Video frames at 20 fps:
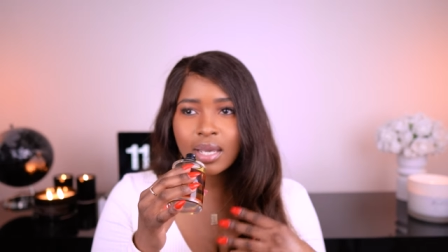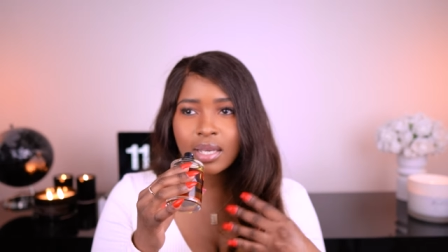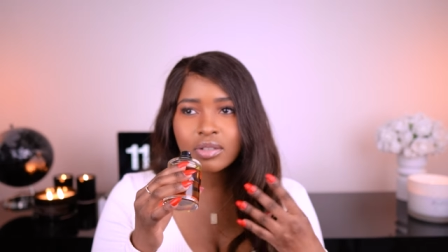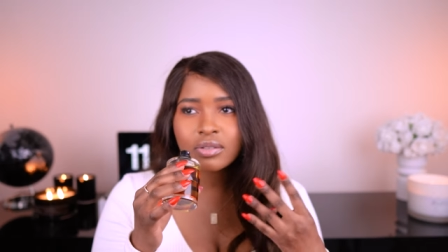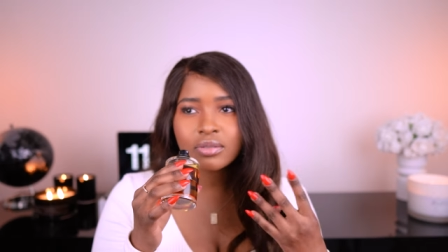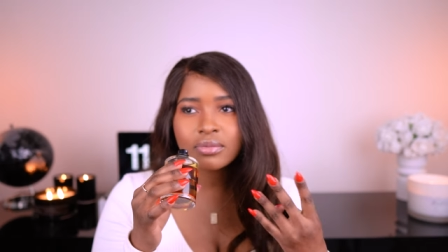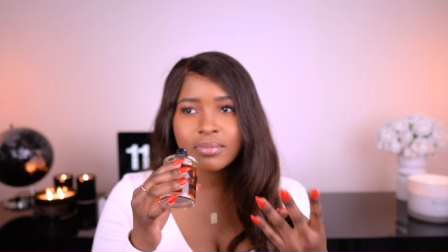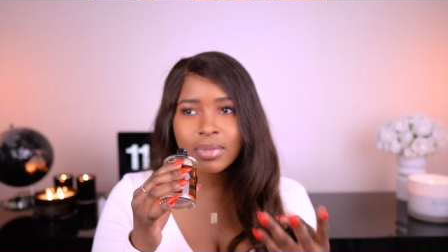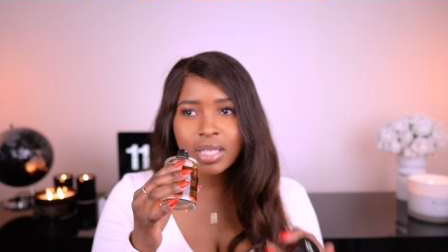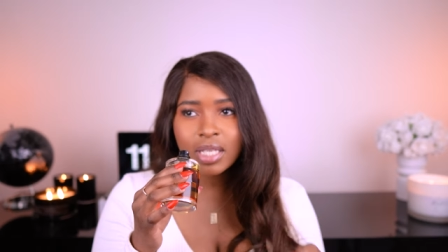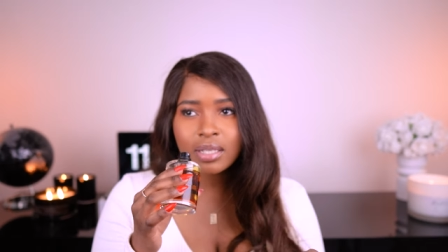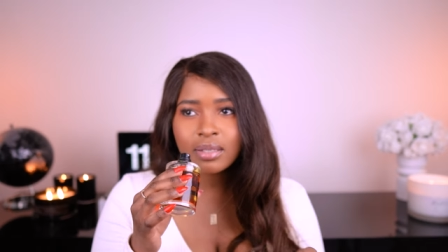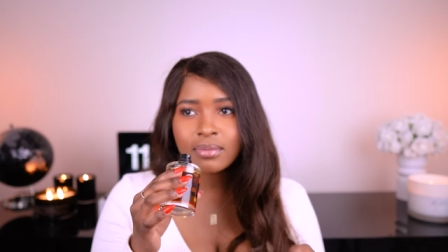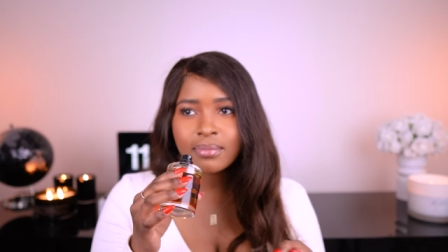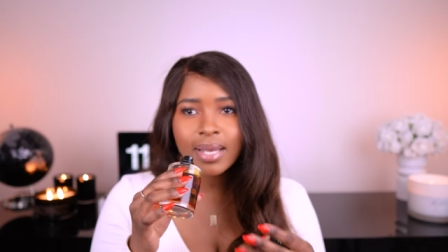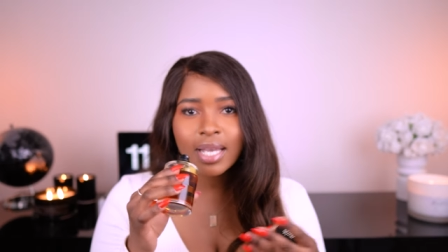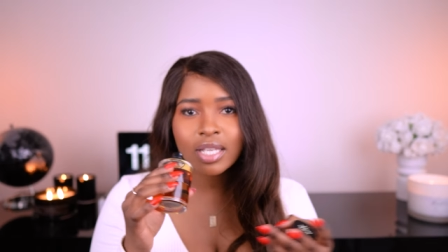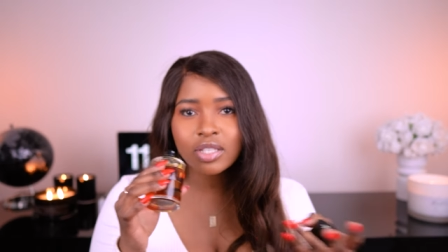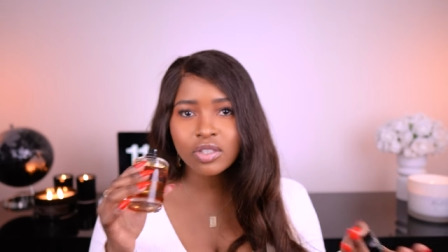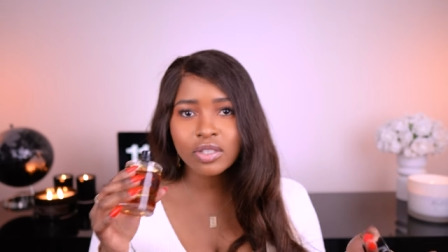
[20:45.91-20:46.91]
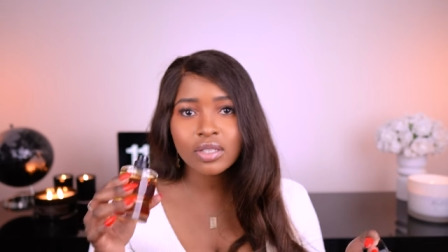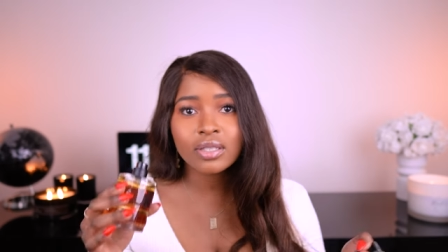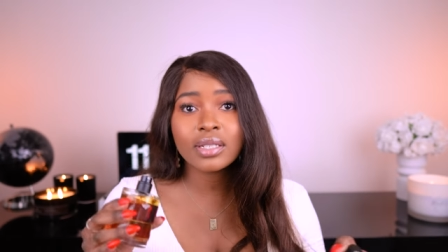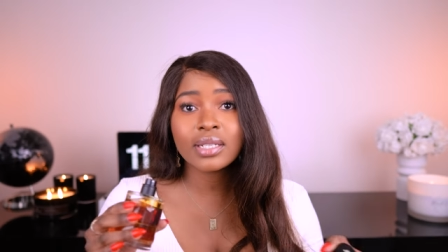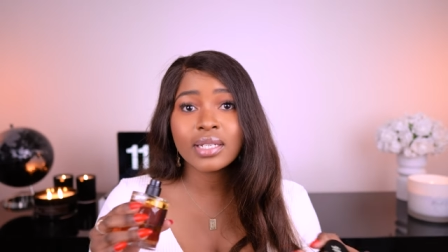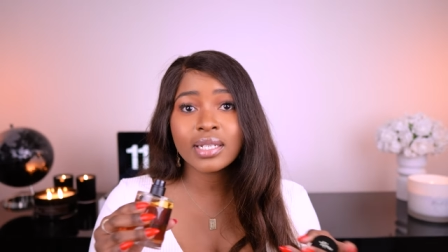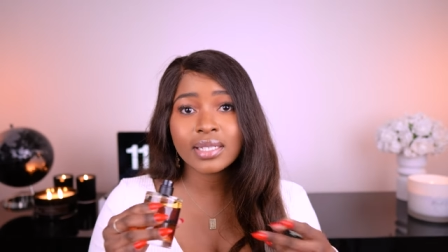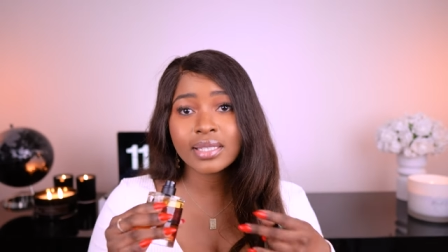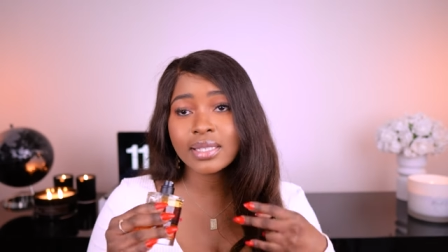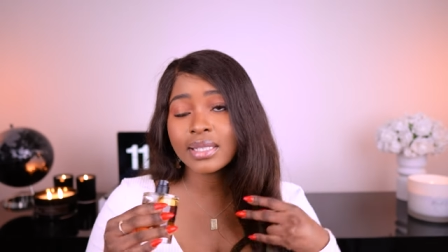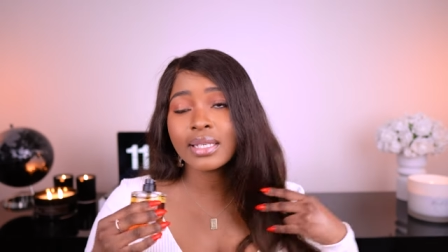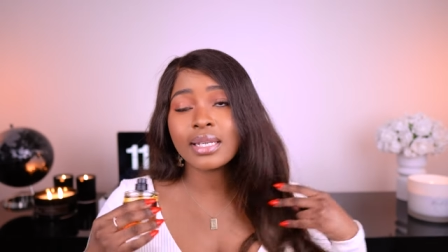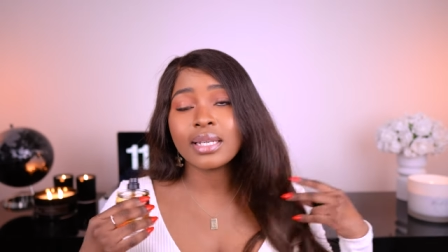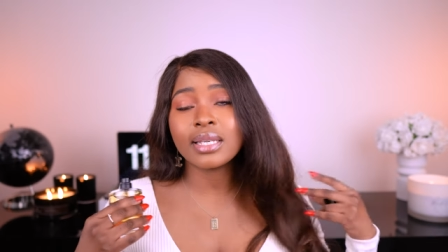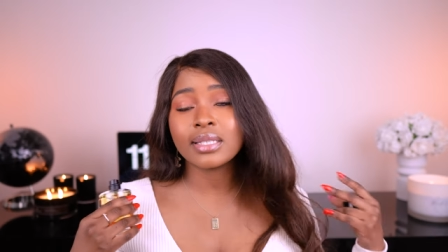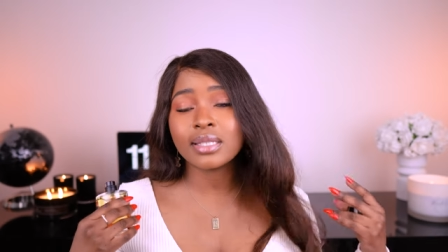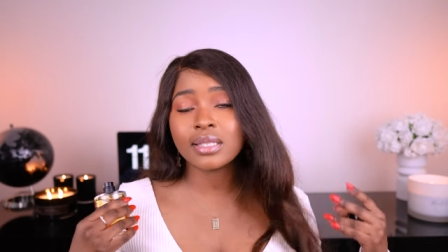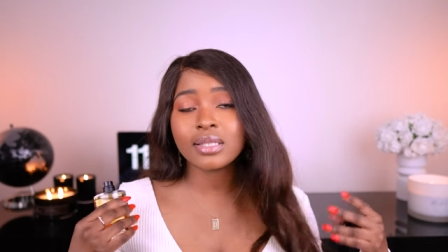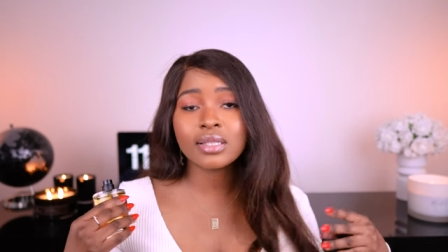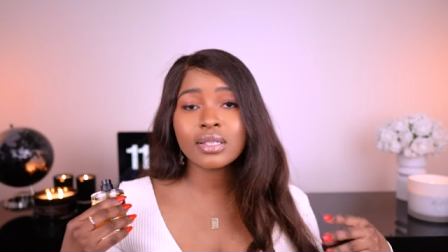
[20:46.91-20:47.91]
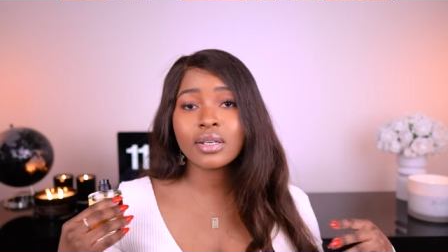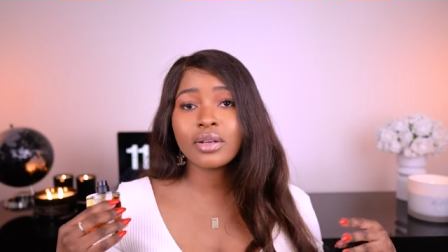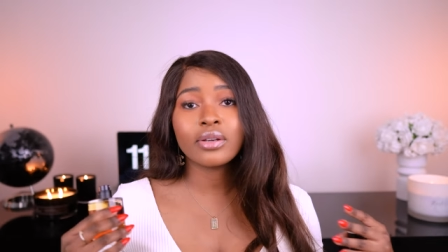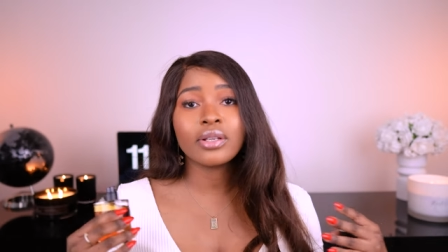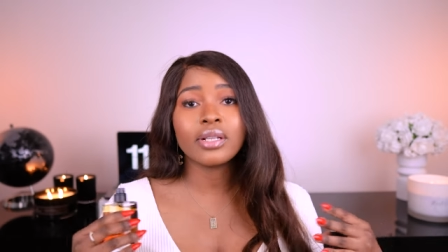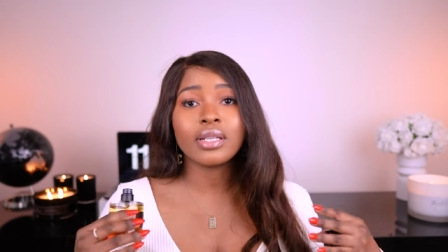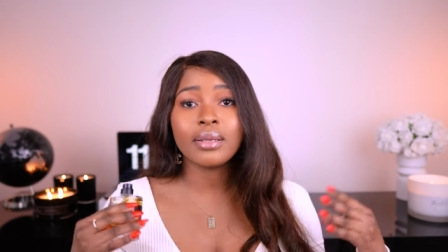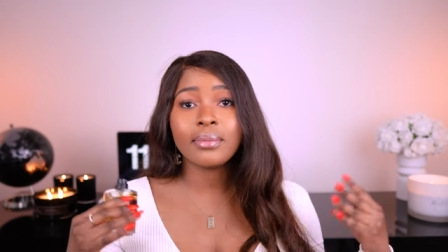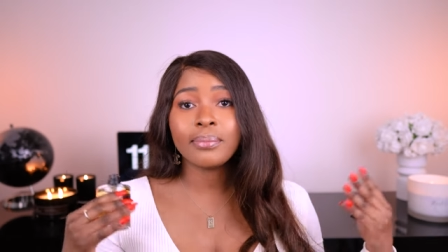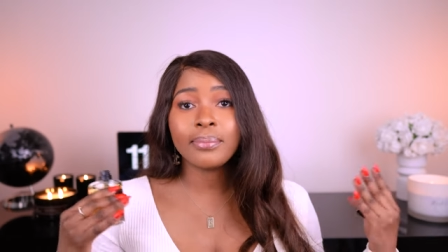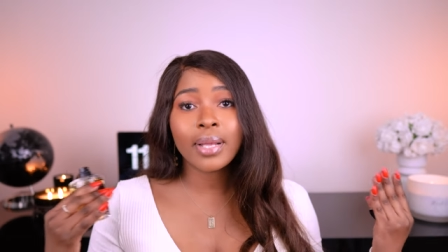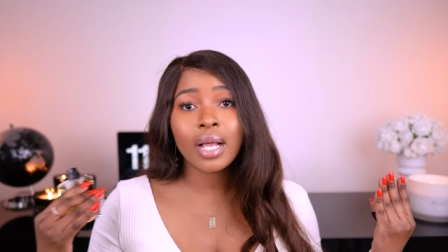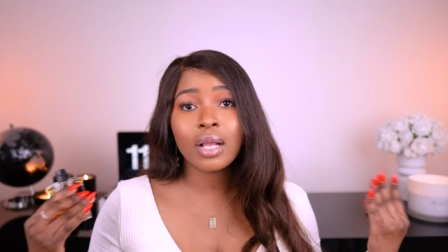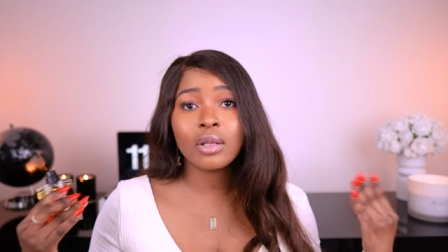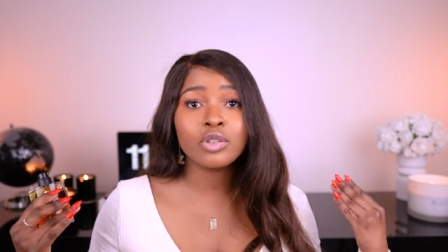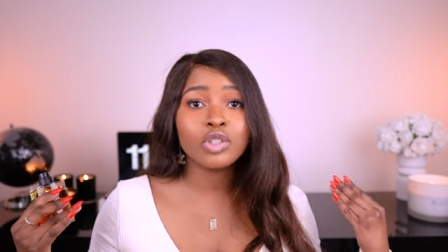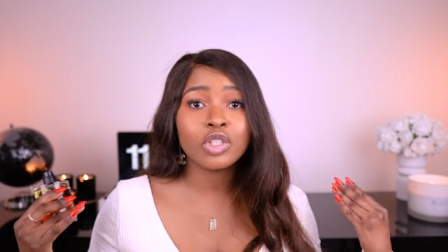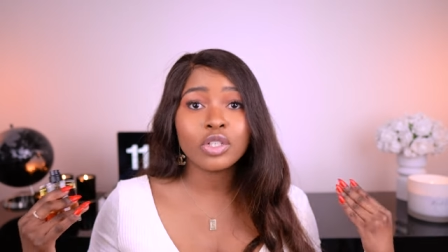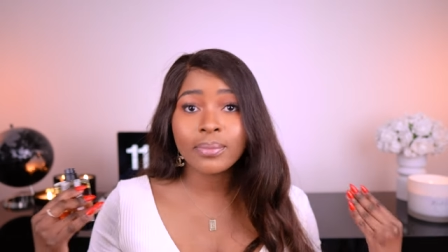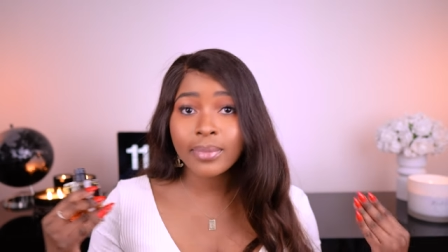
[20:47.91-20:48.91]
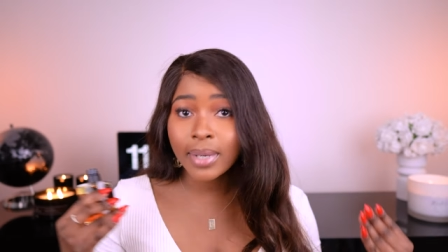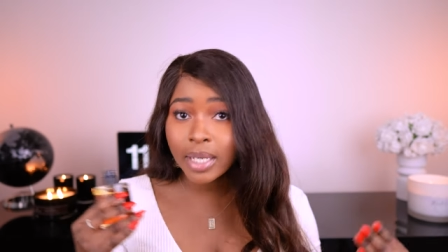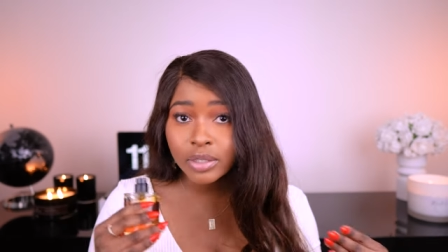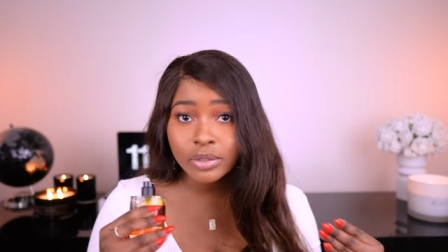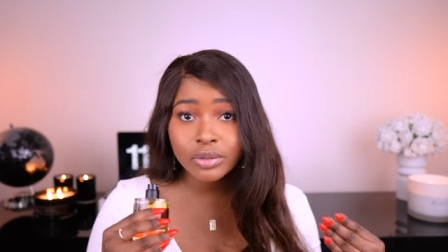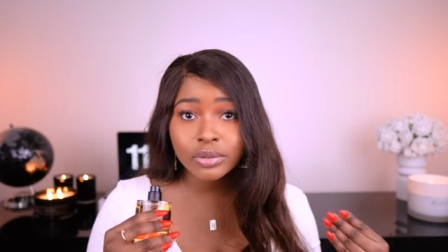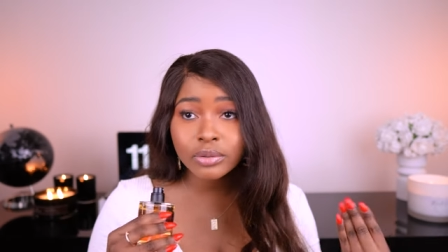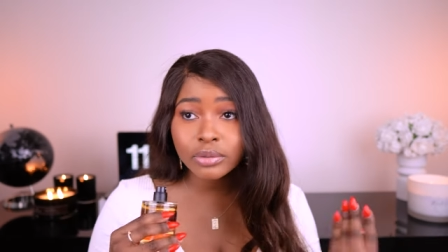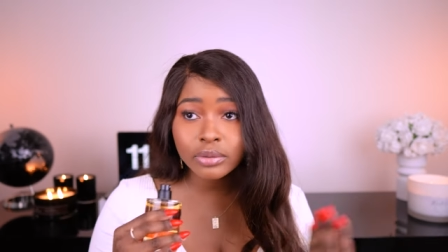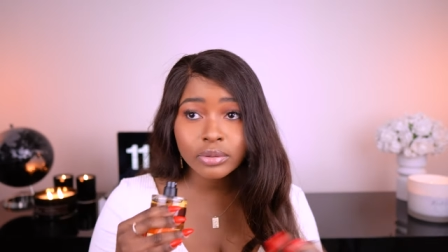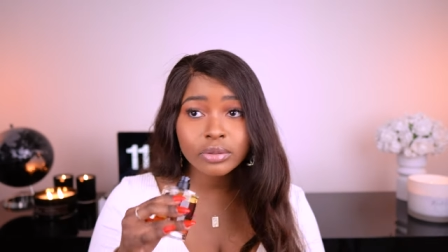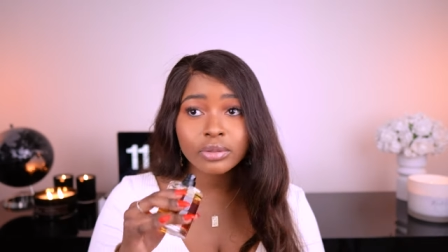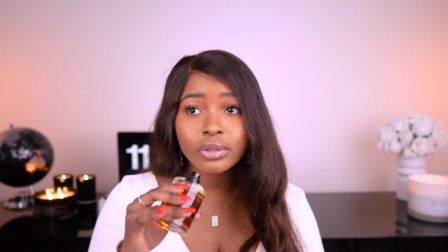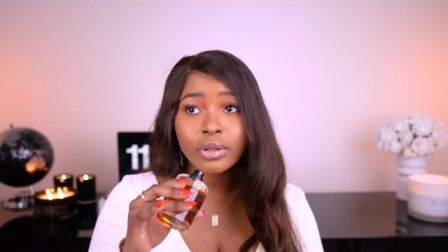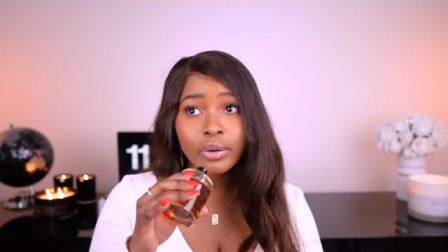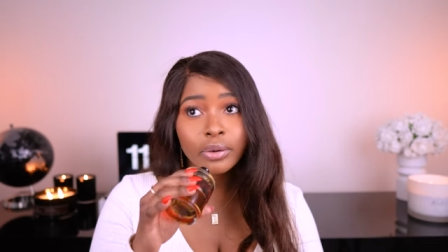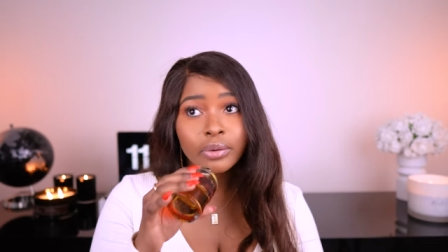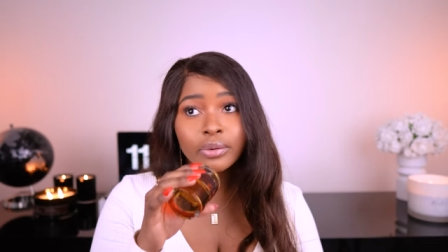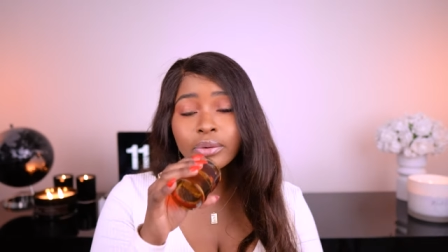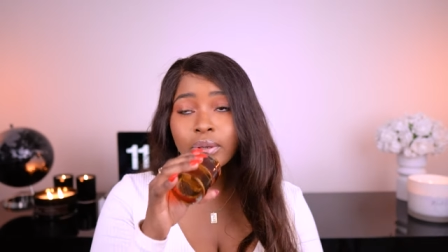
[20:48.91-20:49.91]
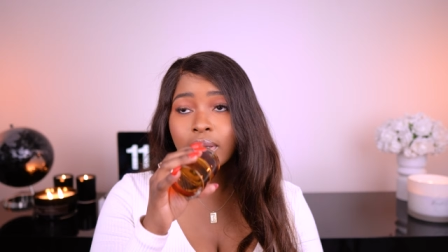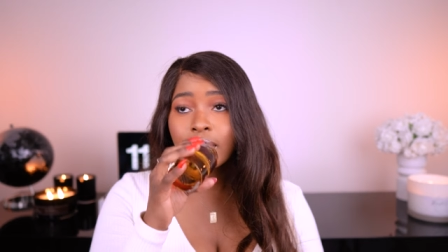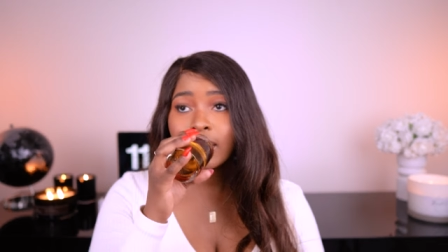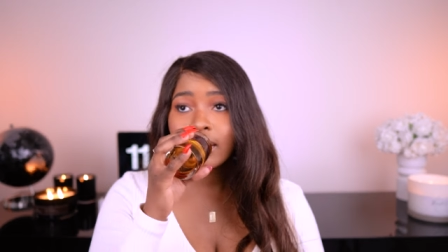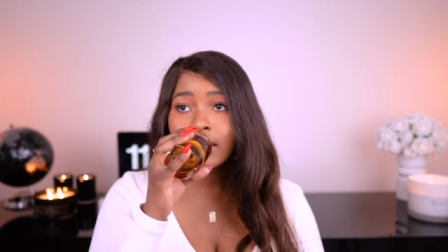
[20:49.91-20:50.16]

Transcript: I don't mean masculine as in necessarily bulgy muscles, no.